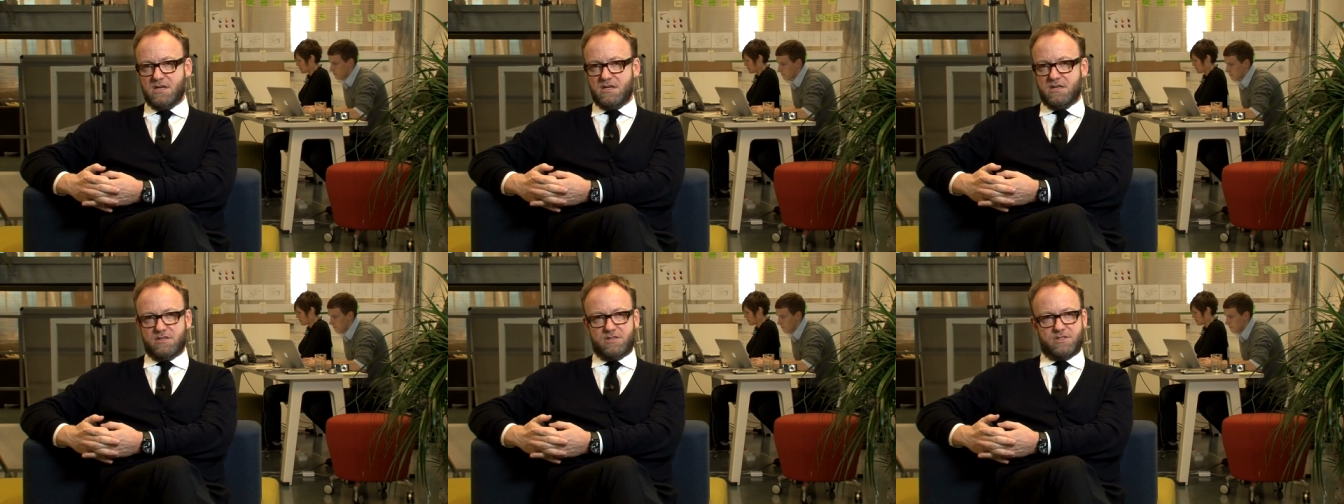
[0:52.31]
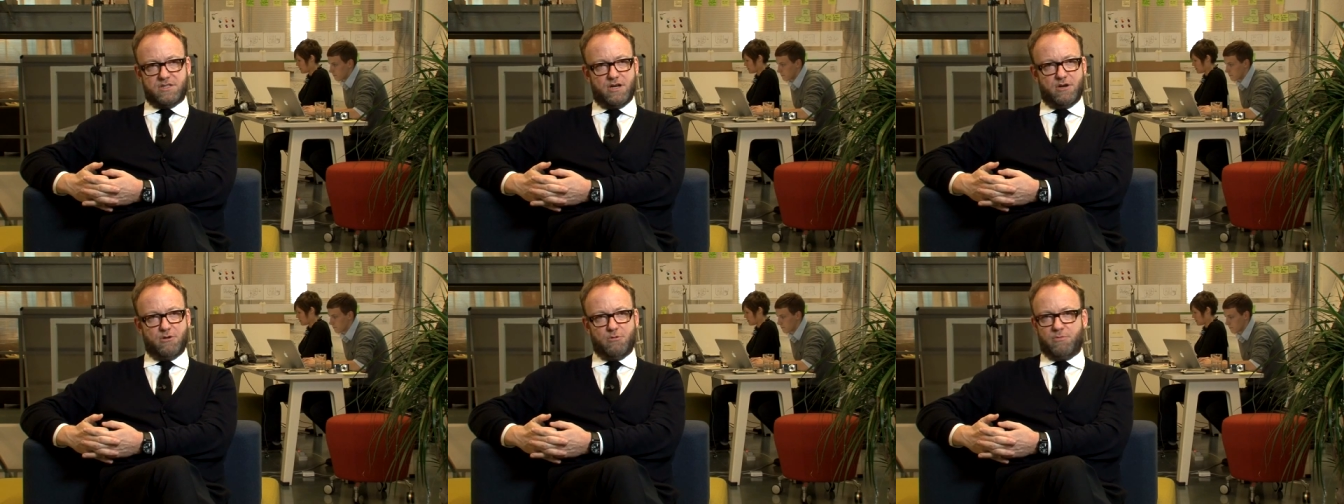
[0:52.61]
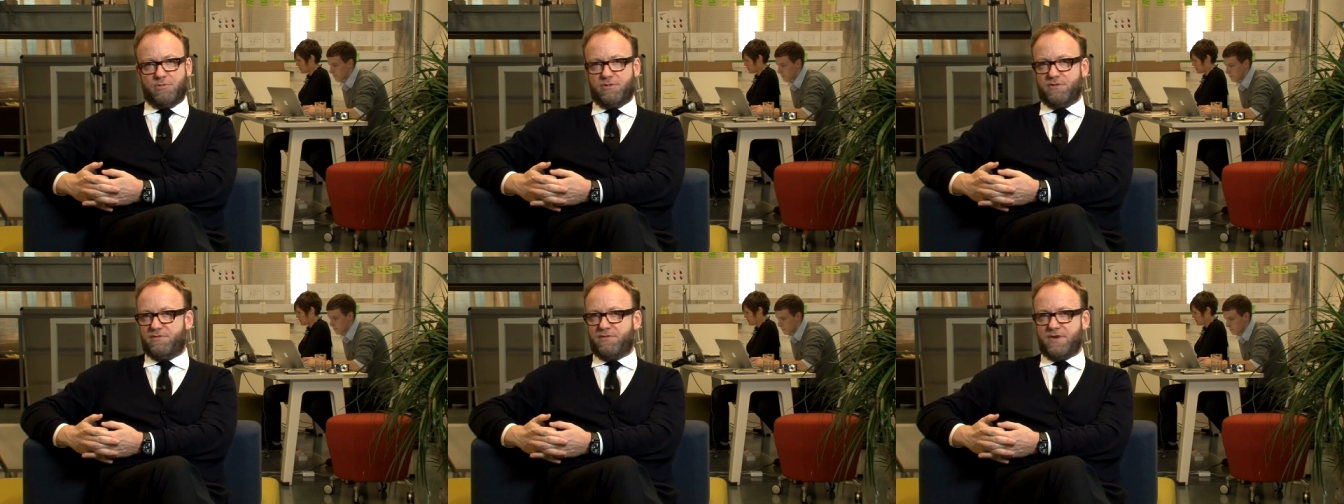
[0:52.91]
So
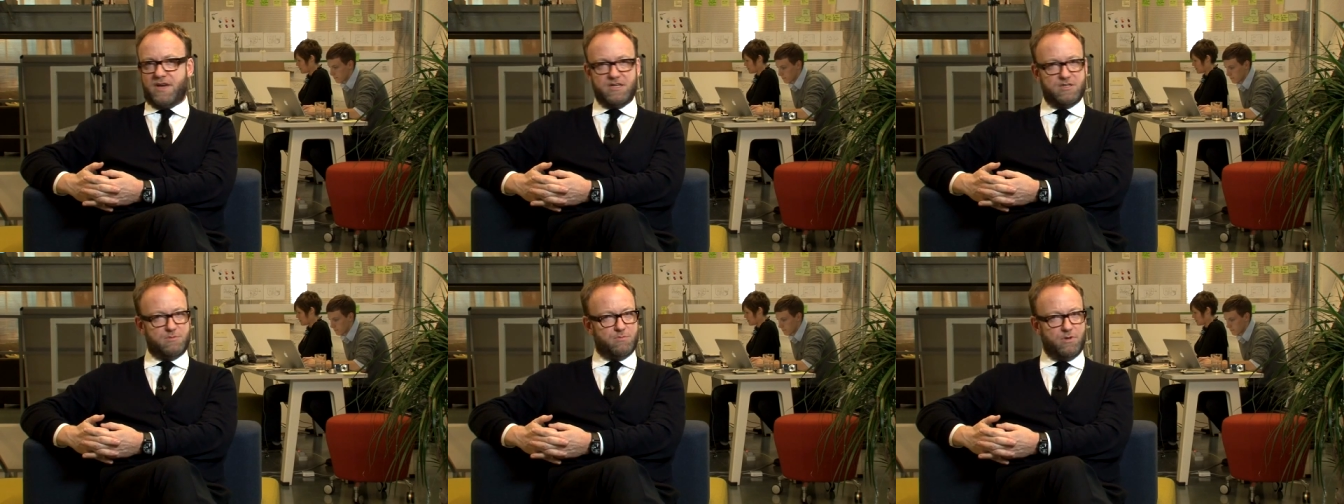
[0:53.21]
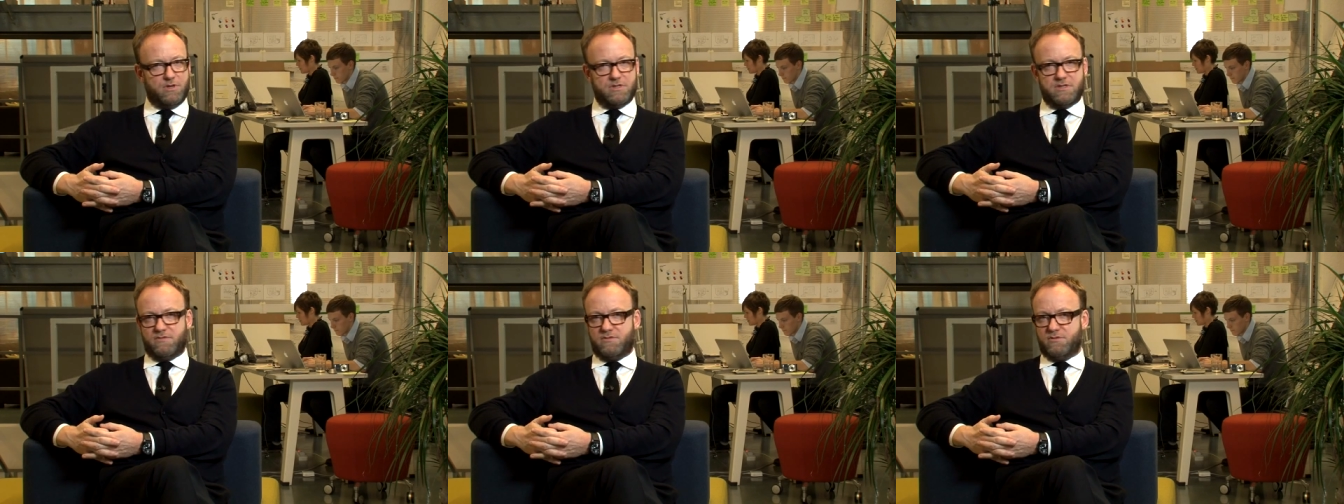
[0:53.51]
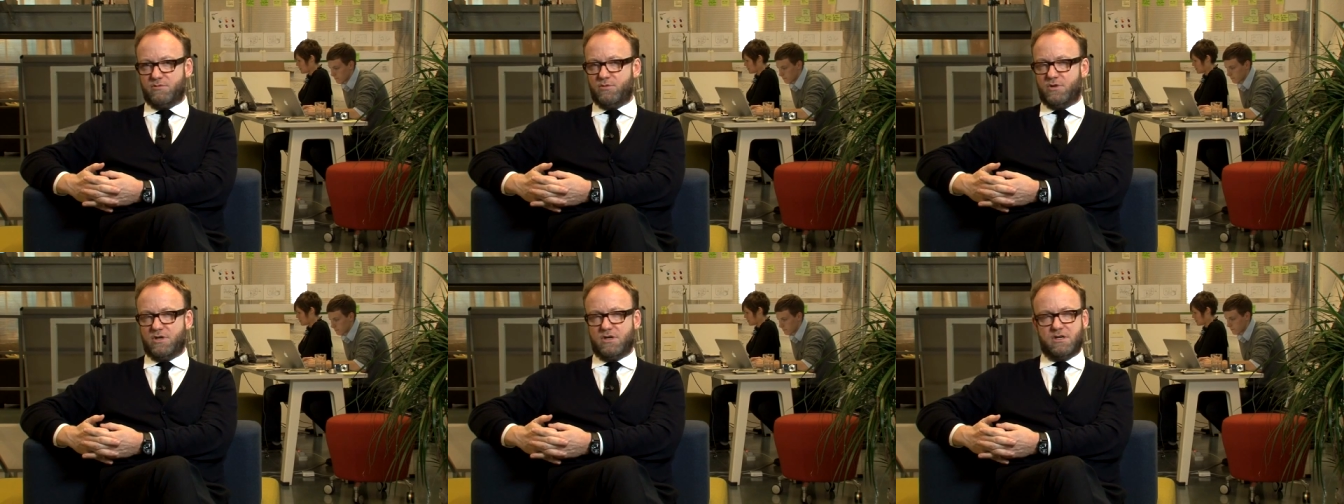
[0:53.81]
the Facebooks of the
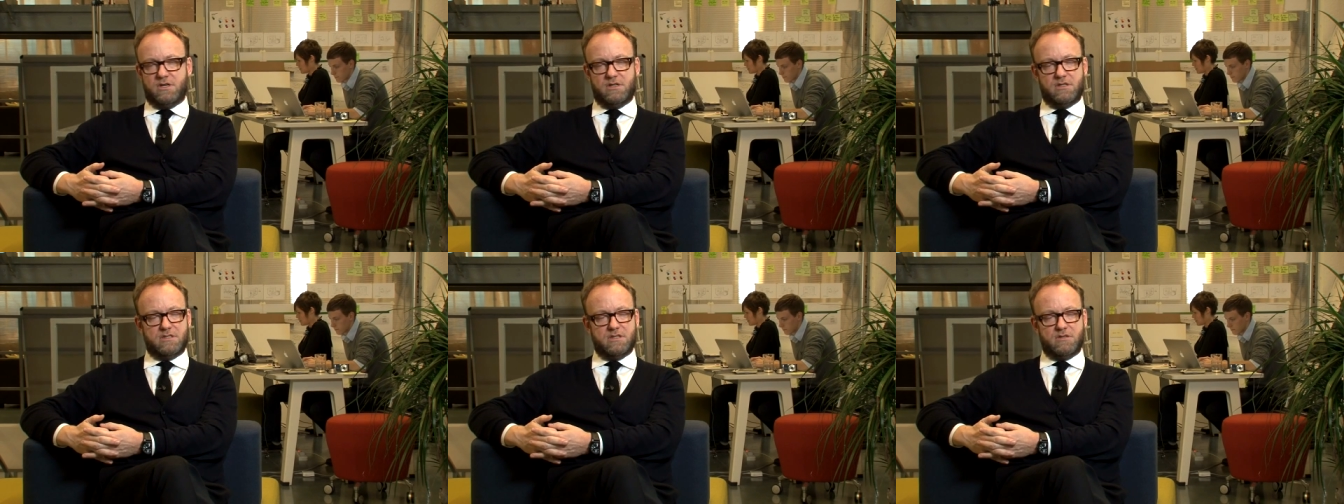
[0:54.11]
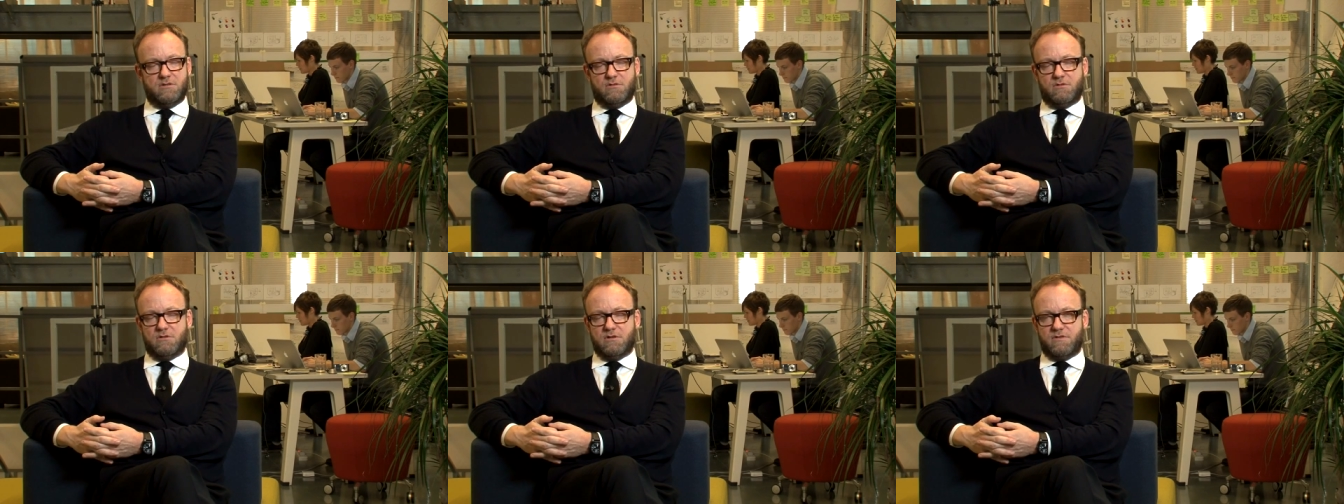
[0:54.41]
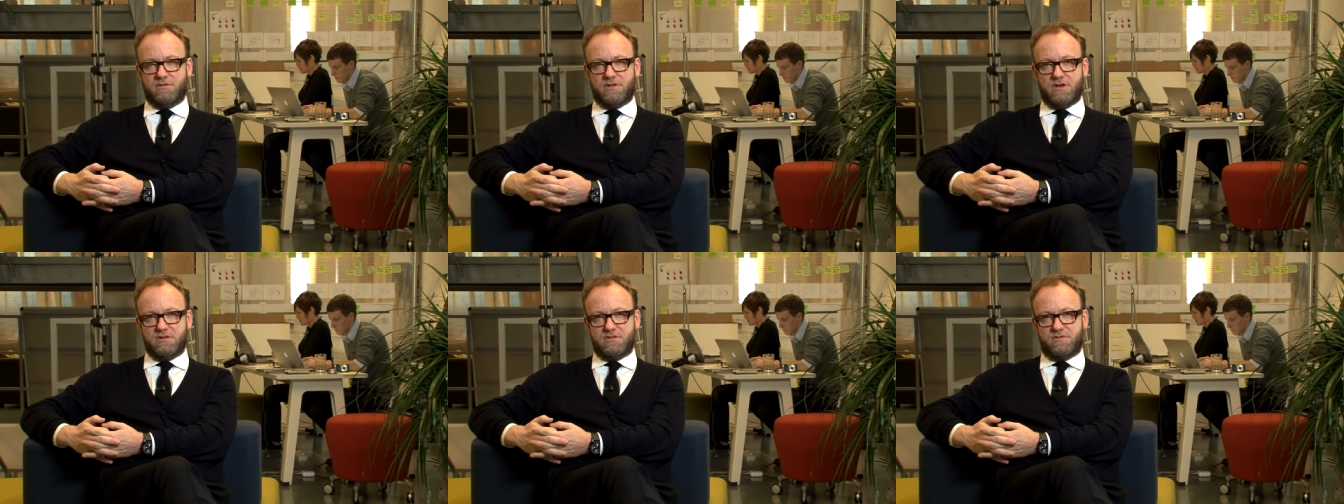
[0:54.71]
world and all
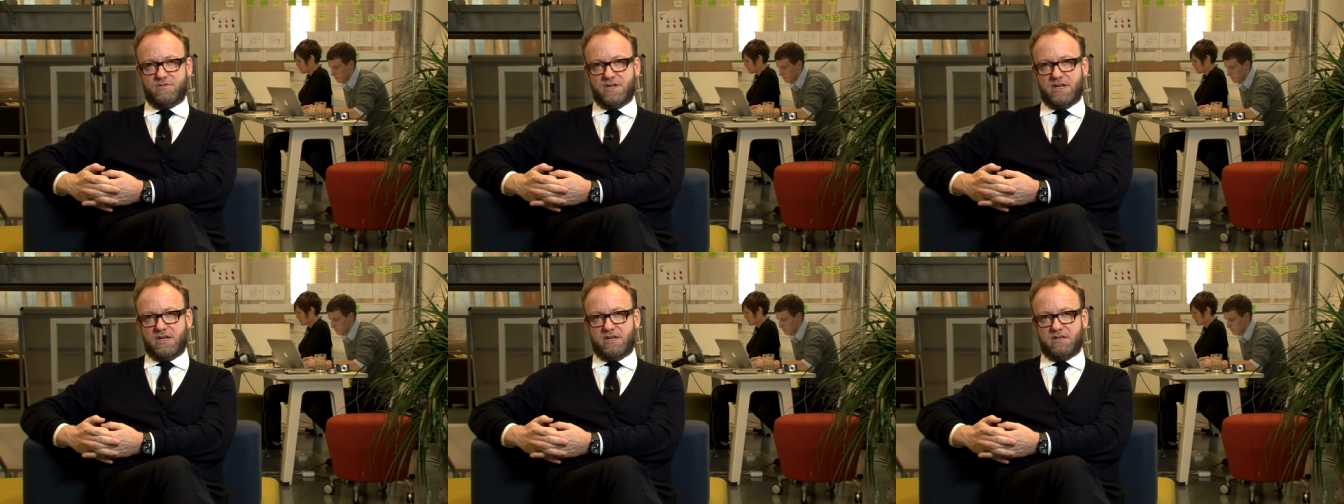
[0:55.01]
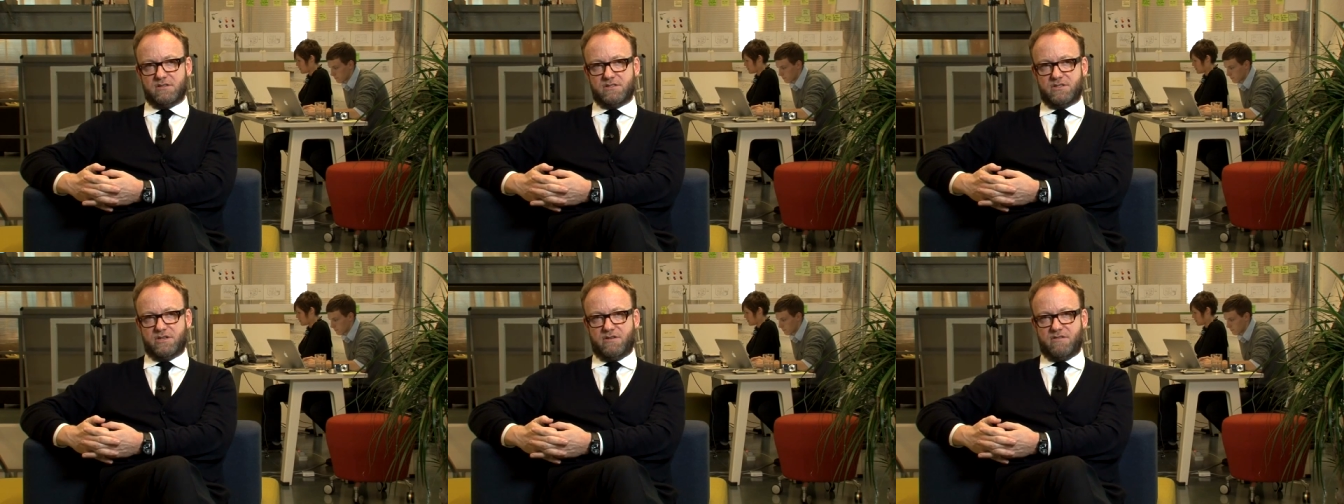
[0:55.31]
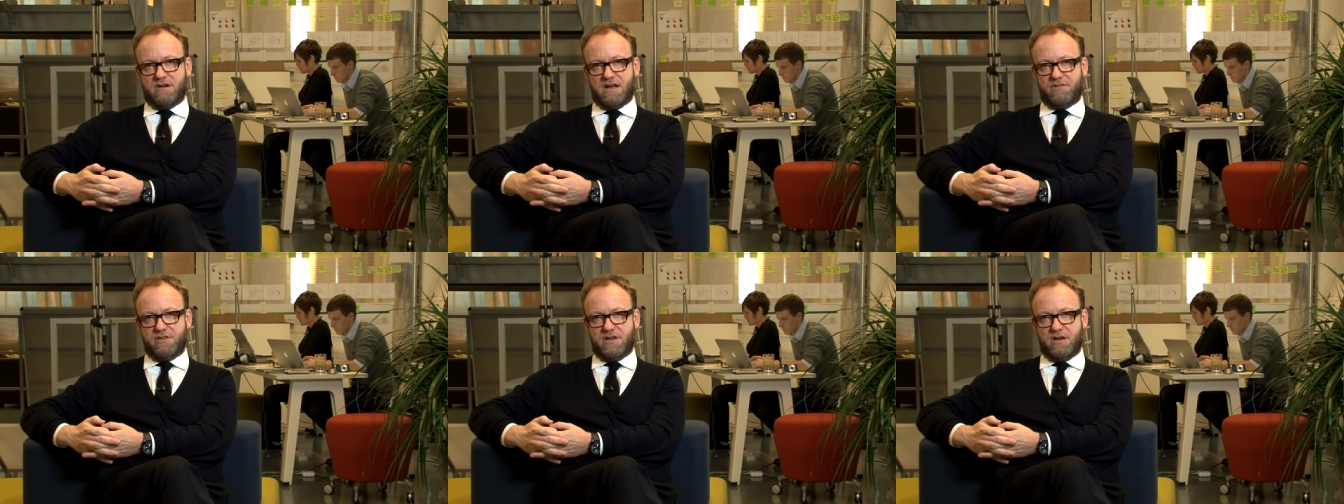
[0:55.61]
of those vehicles that are
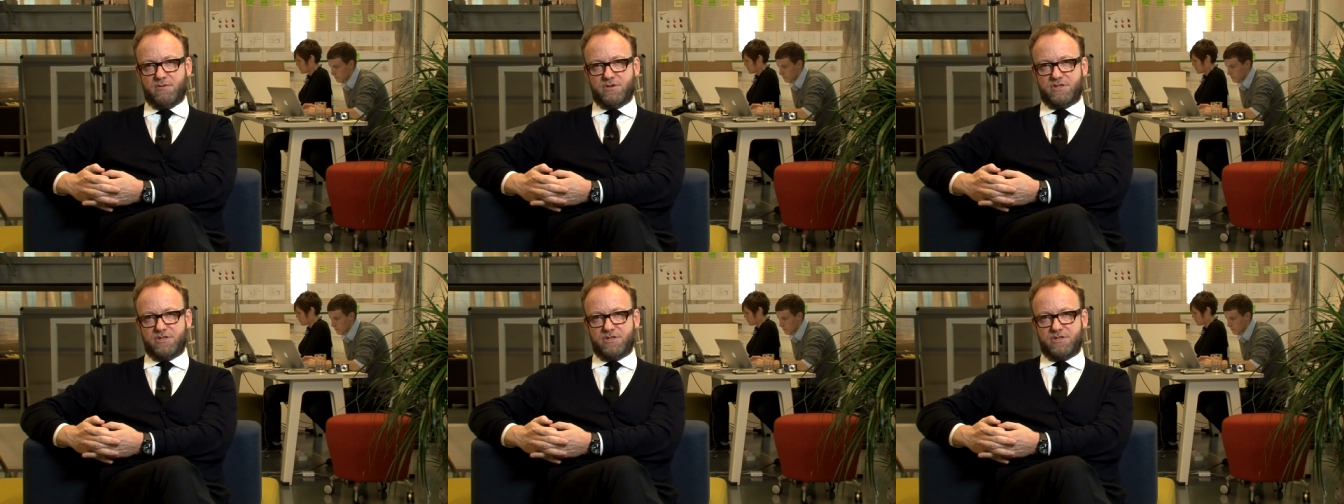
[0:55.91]
out there,